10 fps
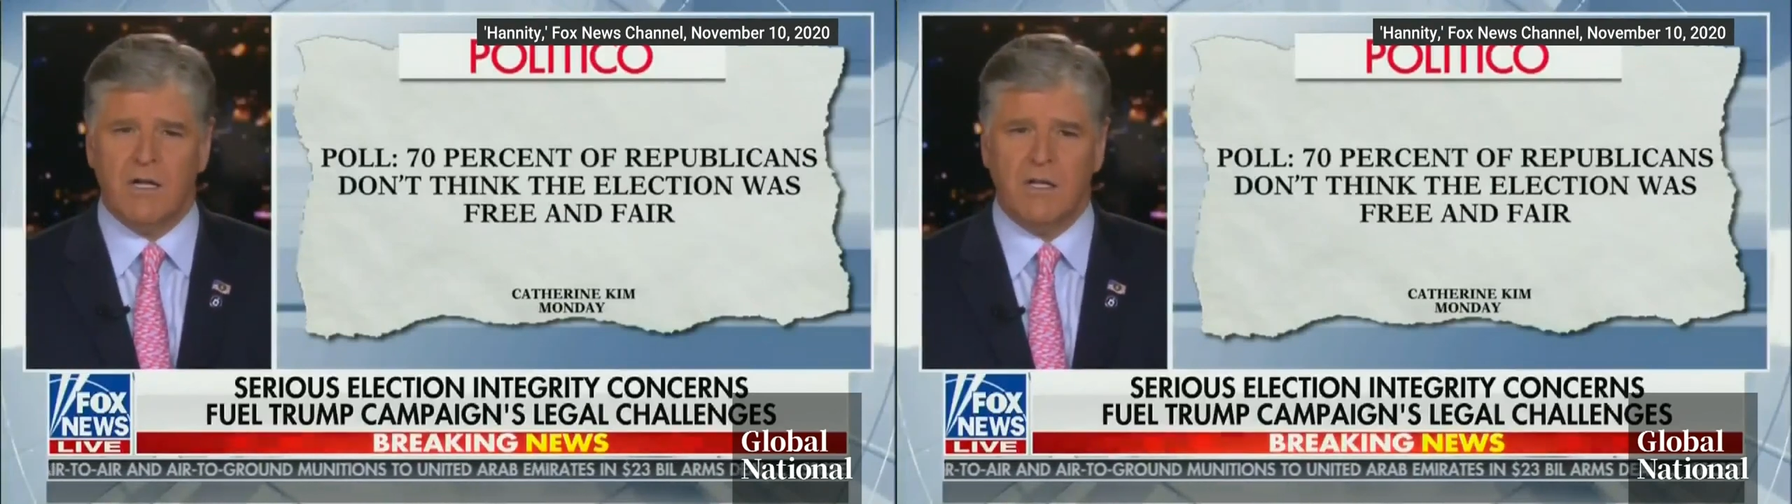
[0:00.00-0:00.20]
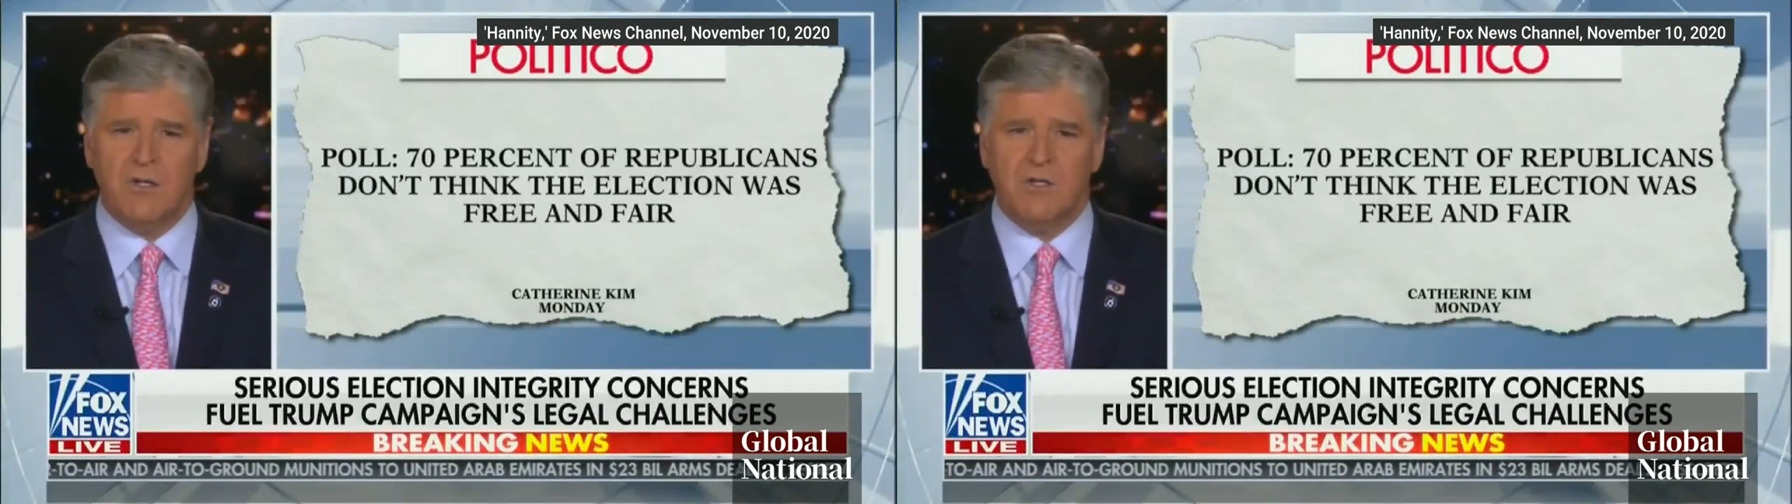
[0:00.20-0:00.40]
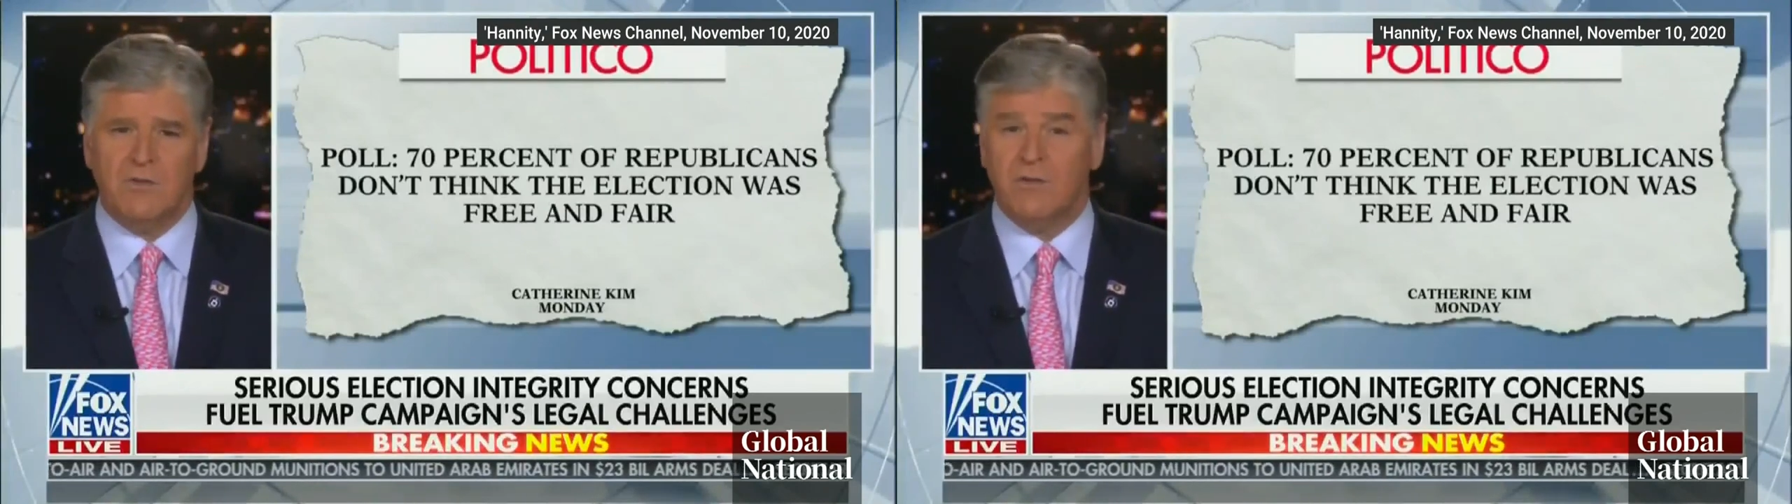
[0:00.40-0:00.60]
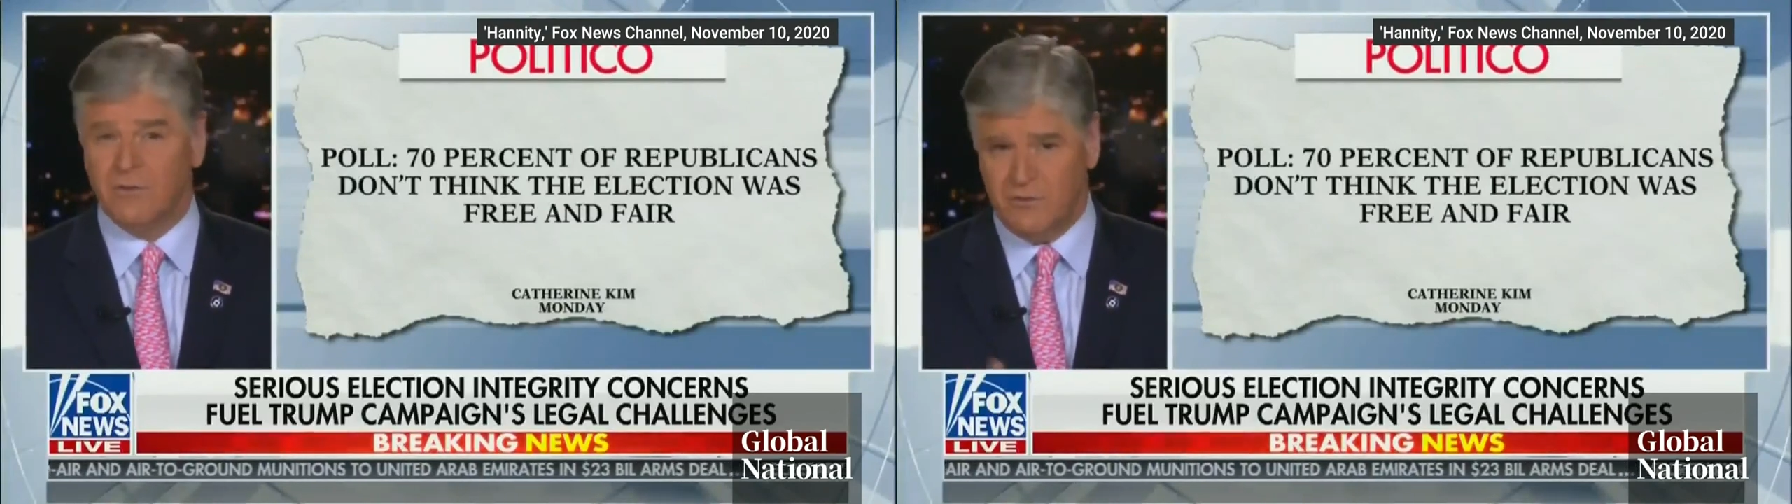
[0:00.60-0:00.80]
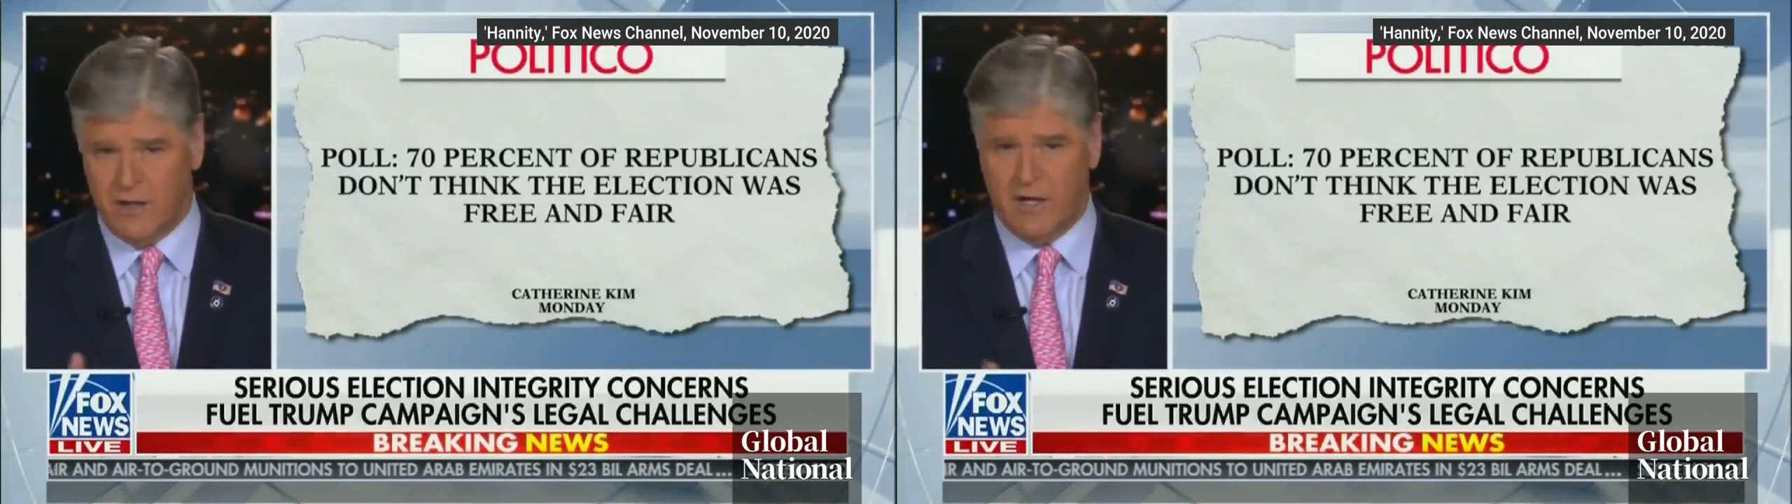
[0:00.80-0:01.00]

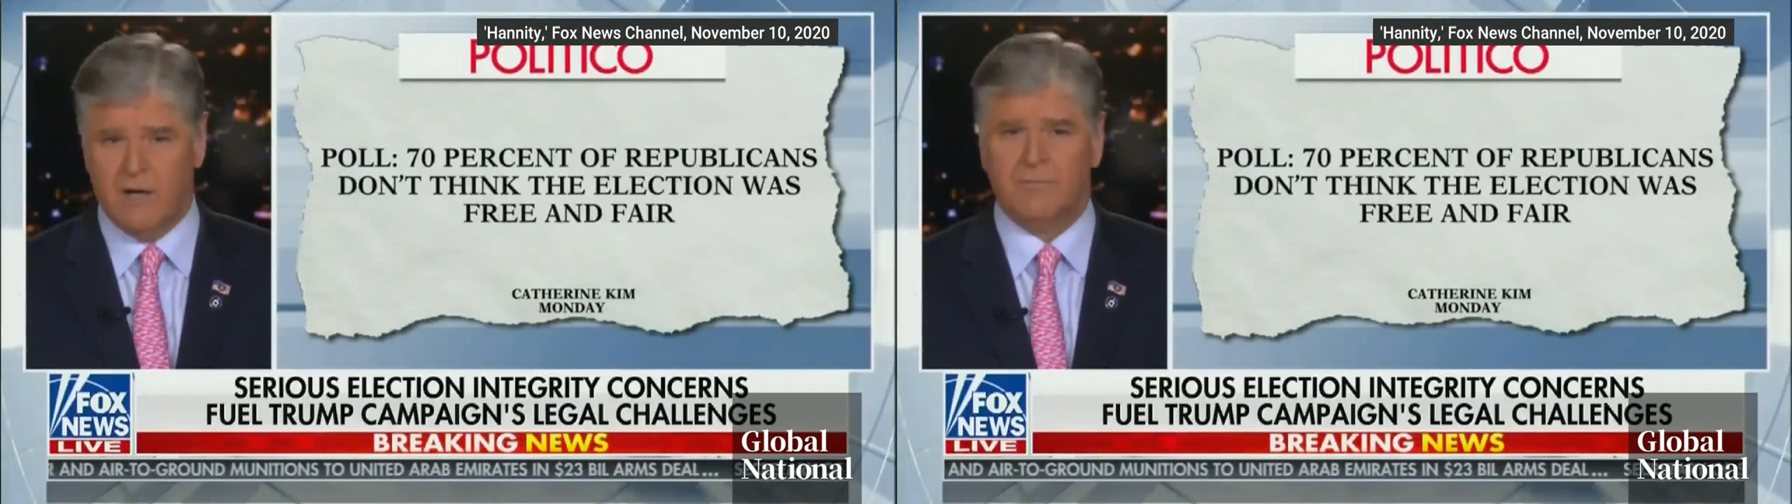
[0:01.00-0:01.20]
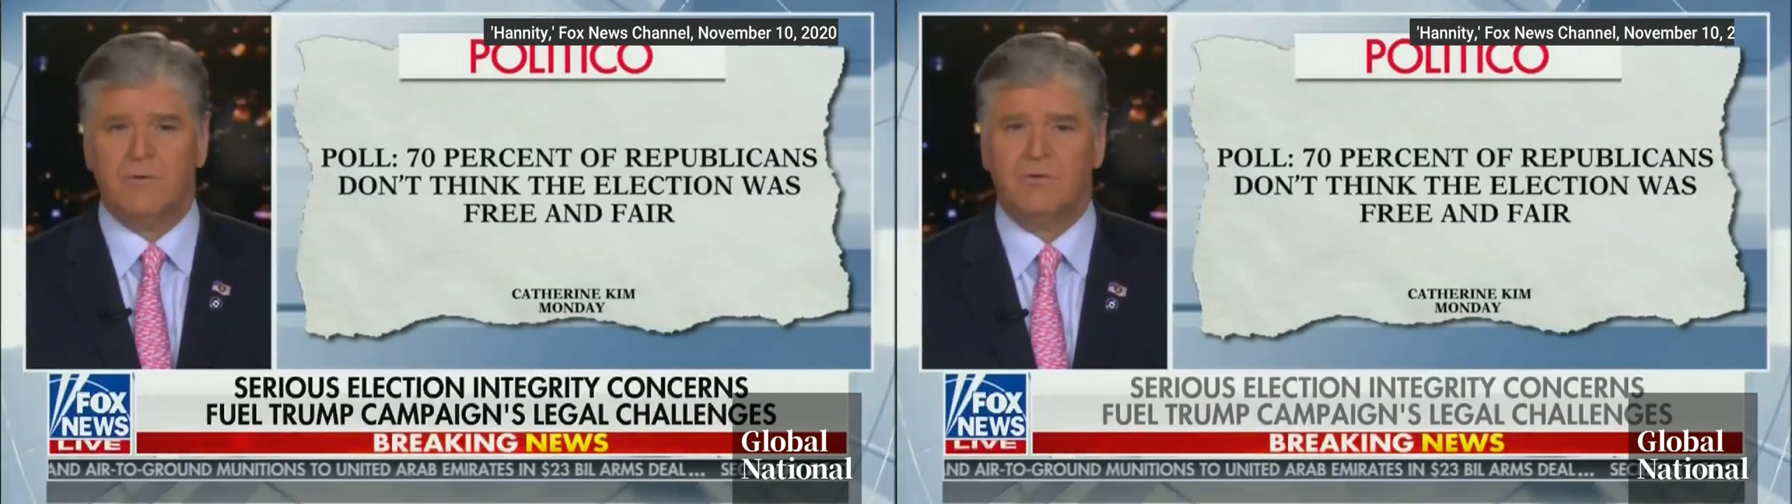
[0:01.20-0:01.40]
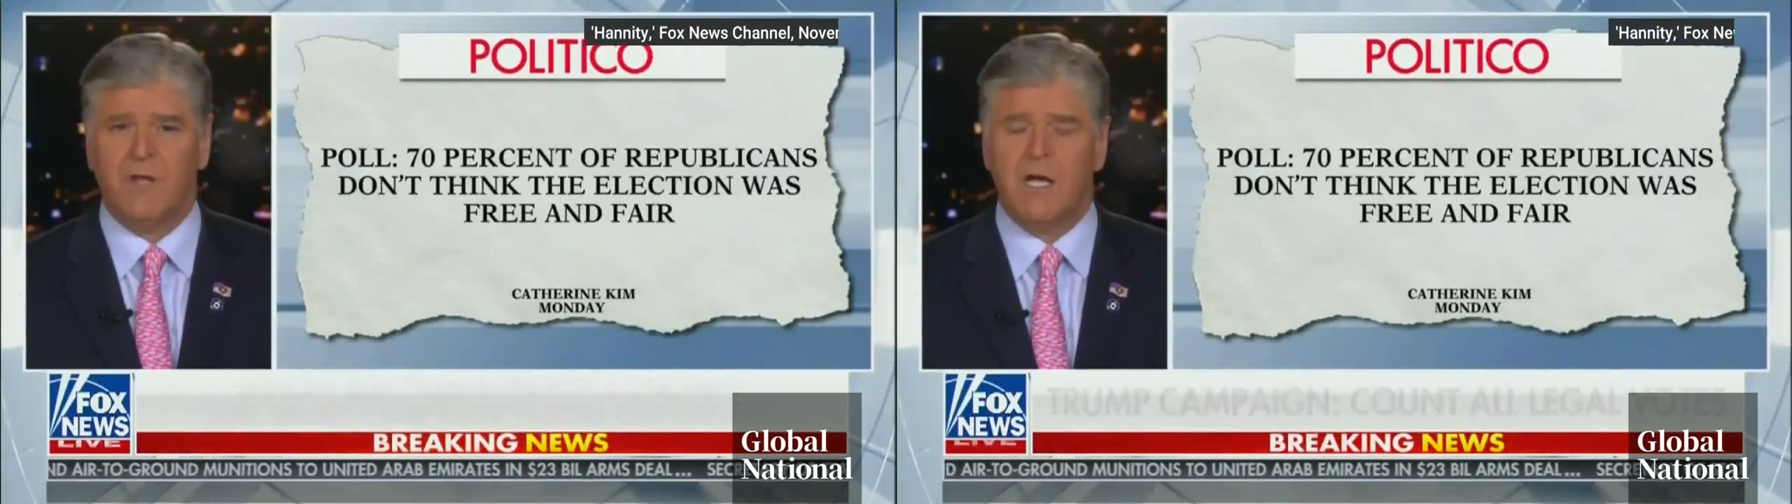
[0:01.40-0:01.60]
violations in state after